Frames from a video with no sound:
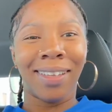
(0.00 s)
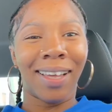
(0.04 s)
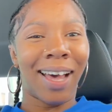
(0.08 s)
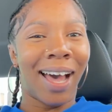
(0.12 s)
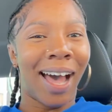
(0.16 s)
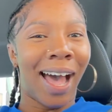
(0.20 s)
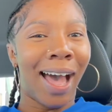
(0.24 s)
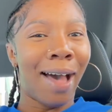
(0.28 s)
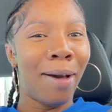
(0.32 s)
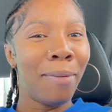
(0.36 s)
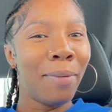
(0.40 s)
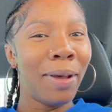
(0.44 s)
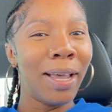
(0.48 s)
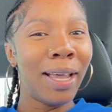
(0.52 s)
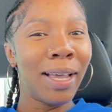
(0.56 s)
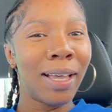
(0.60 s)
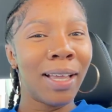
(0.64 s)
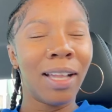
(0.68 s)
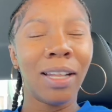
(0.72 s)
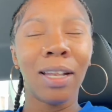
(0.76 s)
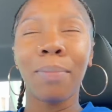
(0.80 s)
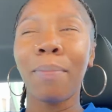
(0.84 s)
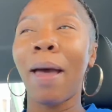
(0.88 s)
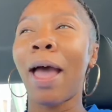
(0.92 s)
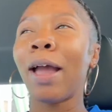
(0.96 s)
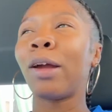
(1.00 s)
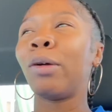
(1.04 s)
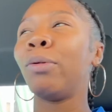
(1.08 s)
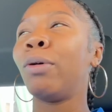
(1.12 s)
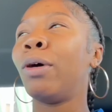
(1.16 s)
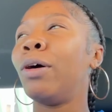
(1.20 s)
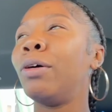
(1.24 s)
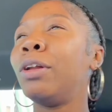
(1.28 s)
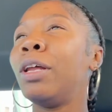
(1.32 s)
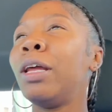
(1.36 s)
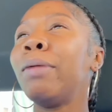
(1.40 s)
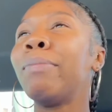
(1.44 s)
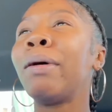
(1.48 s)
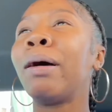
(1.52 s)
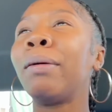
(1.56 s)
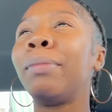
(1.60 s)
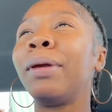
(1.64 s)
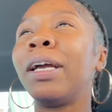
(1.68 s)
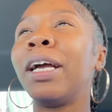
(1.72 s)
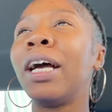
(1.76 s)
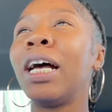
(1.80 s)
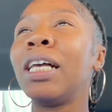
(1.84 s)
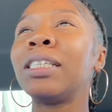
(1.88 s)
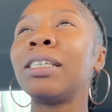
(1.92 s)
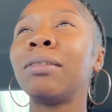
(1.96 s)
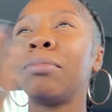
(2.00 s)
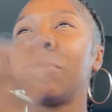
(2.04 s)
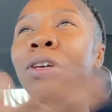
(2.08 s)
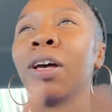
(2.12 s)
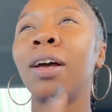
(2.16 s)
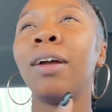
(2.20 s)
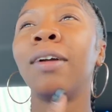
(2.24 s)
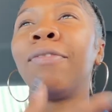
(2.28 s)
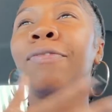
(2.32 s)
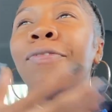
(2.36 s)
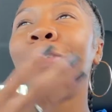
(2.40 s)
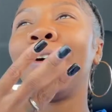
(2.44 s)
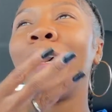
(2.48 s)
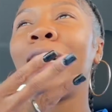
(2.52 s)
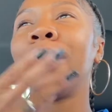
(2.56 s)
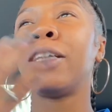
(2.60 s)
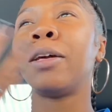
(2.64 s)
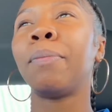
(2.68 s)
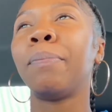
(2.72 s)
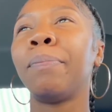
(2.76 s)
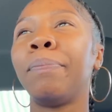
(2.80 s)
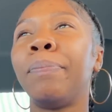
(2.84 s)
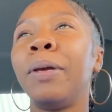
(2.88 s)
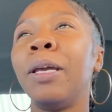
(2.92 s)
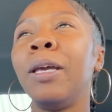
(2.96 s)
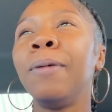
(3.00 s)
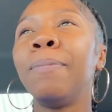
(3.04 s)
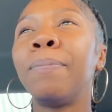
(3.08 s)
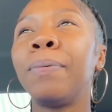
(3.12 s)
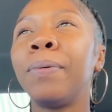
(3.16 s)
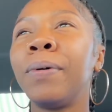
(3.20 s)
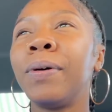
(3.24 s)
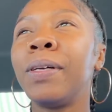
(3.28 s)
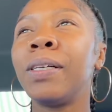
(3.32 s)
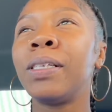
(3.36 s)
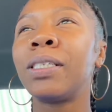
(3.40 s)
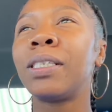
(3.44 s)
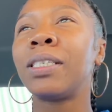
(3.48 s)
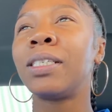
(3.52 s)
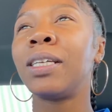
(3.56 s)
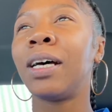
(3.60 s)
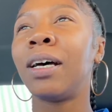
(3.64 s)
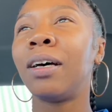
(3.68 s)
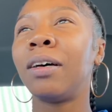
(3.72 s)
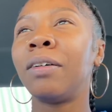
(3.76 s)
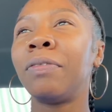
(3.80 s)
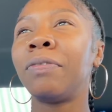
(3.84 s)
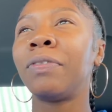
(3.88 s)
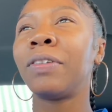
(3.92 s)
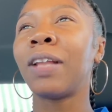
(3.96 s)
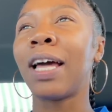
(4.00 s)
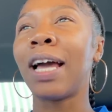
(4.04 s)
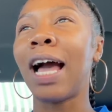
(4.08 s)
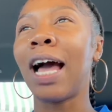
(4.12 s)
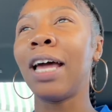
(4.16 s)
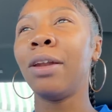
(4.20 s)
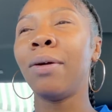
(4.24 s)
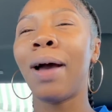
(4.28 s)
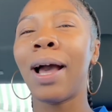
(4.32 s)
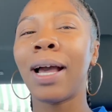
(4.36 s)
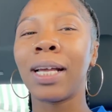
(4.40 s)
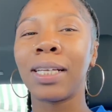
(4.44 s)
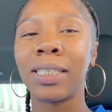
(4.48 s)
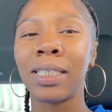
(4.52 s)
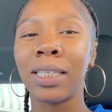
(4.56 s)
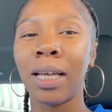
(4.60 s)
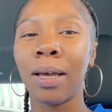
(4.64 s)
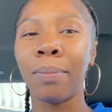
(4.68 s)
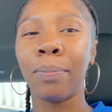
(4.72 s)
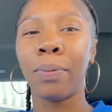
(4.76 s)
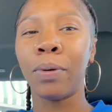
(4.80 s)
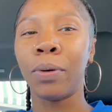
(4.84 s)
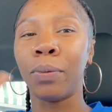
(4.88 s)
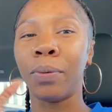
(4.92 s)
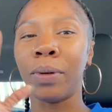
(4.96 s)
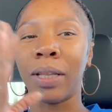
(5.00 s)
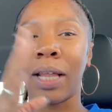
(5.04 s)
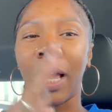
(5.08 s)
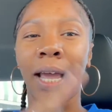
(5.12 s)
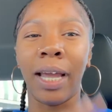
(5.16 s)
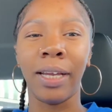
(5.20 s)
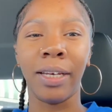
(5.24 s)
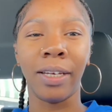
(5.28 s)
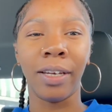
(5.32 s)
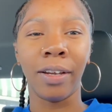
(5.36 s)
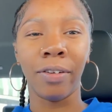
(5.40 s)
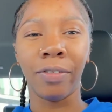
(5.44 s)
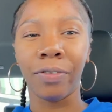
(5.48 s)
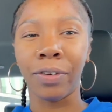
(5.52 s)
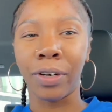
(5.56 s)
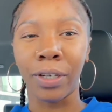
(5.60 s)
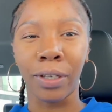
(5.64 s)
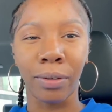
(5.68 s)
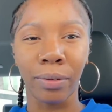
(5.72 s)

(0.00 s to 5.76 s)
I went and cooked the macaroni, but because I'm cooking for other people and stuff, like I know I could sample with like different